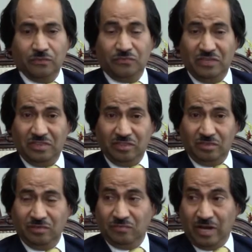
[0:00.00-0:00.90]
feed
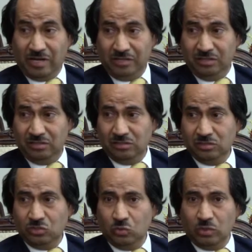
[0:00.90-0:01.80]
the body
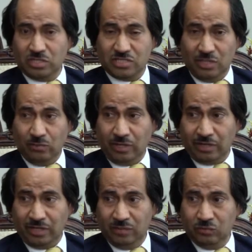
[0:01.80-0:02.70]
to a
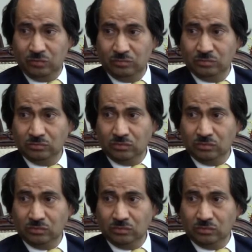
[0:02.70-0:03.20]
cellular level,